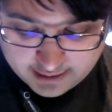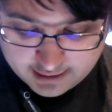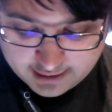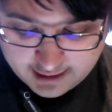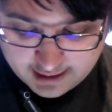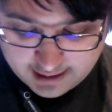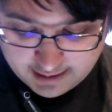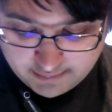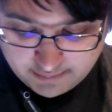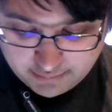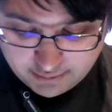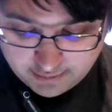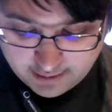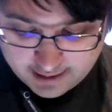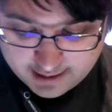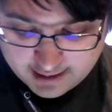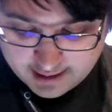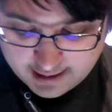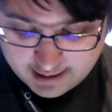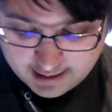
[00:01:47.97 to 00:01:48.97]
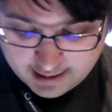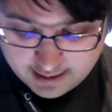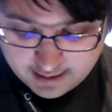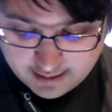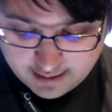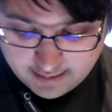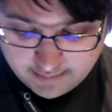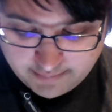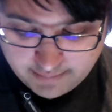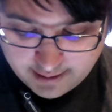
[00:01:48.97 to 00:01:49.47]
said Brenda
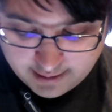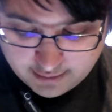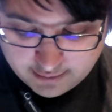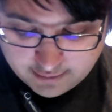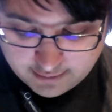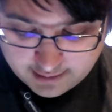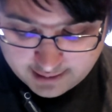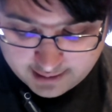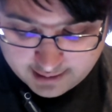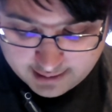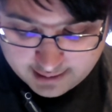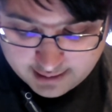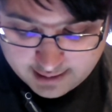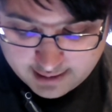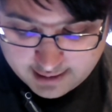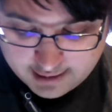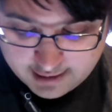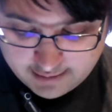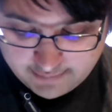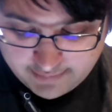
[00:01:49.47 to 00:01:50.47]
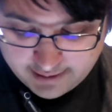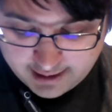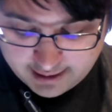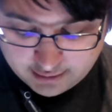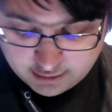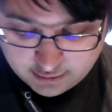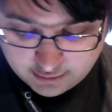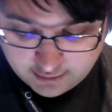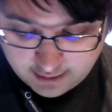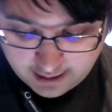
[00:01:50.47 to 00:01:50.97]
Buttrick, the
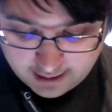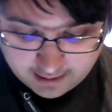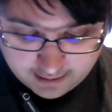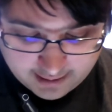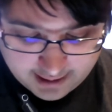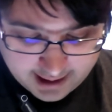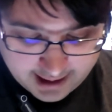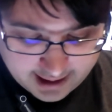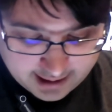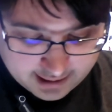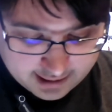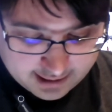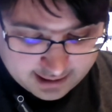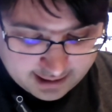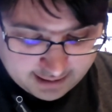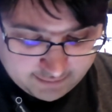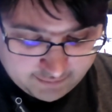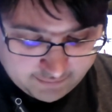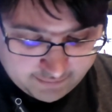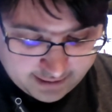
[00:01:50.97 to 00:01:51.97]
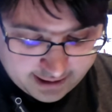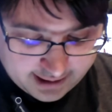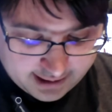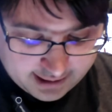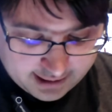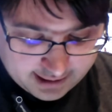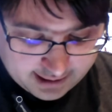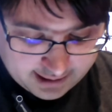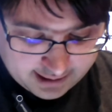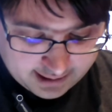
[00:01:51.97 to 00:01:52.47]
administrator at St.
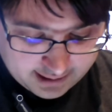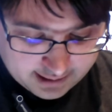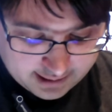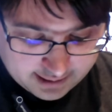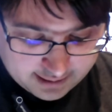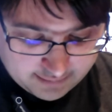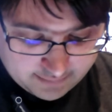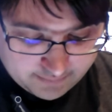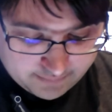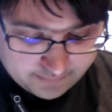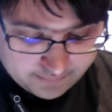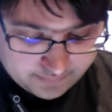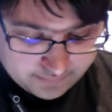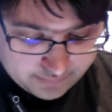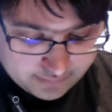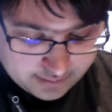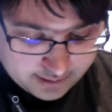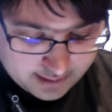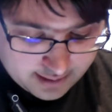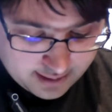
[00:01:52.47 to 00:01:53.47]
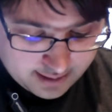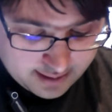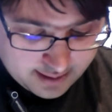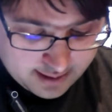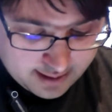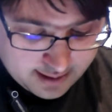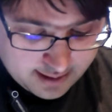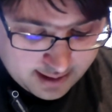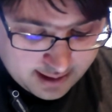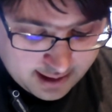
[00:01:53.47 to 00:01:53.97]
Francis.
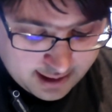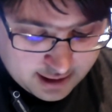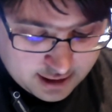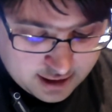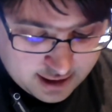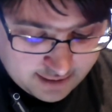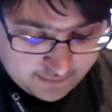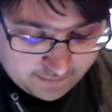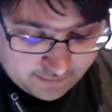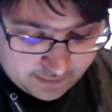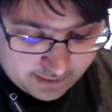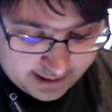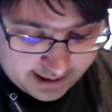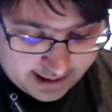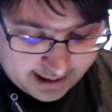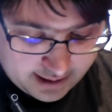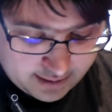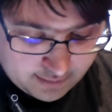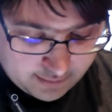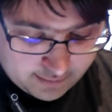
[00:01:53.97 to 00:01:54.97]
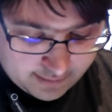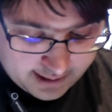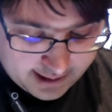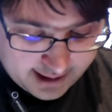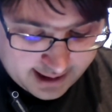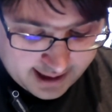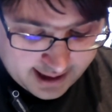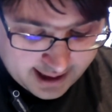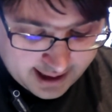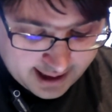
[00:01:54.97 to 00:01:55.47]
Jeffrey
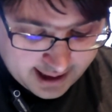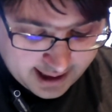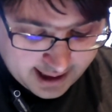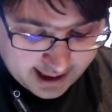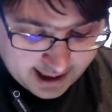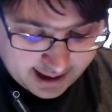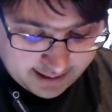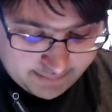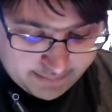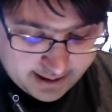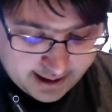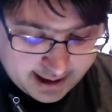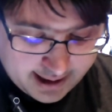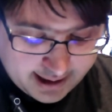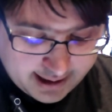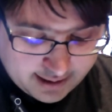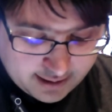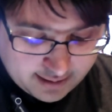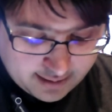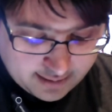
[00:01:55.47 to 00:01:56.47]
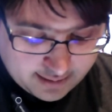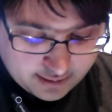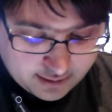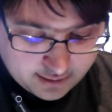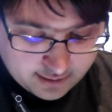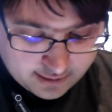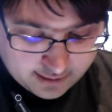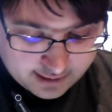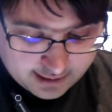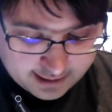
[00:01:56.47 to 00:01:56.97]
Rehab and
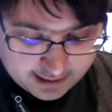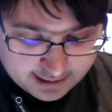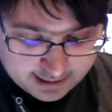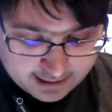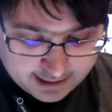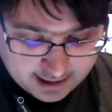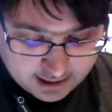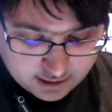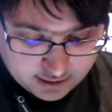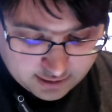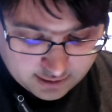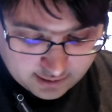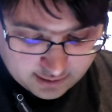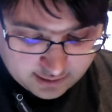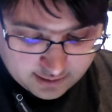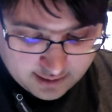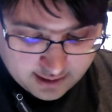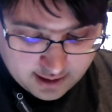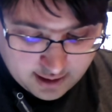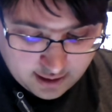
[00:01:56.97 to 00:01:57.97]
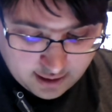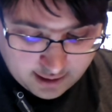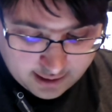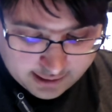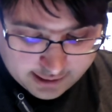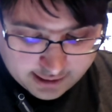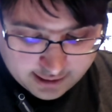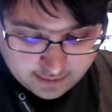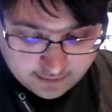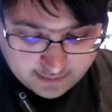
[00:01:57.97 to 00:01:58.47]
Nursing Center
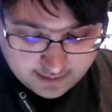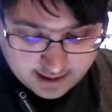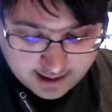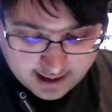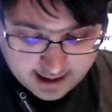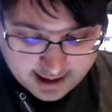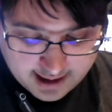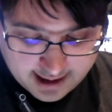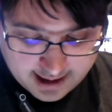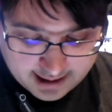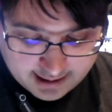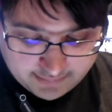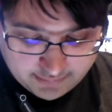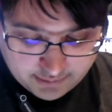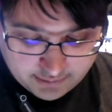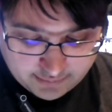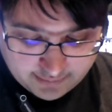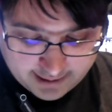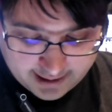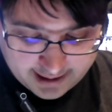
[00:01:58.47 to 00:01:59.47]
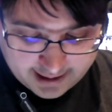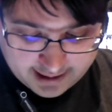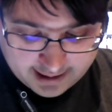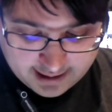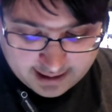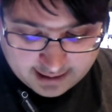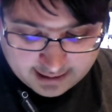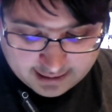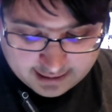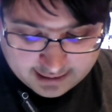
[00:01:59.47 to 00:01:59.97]
also had a parade.
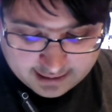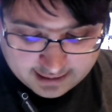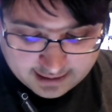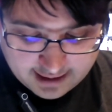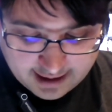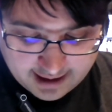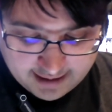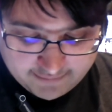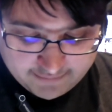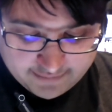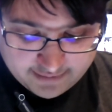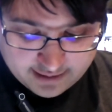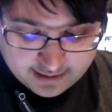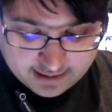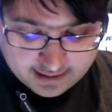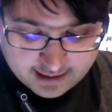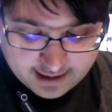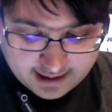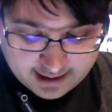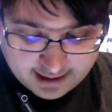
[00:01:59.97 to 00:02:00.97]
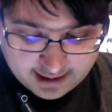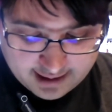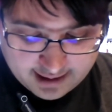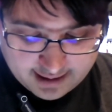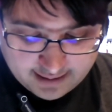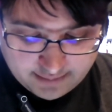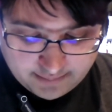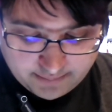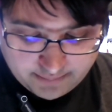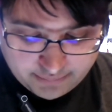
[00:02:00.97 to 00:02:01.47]
Staff said
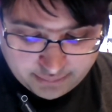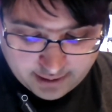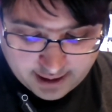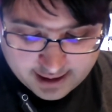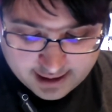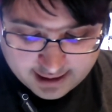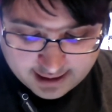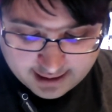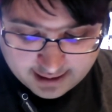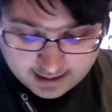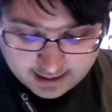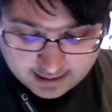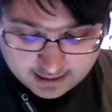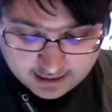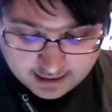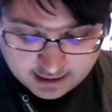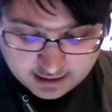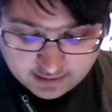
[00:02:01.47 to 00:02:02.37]
it brightened the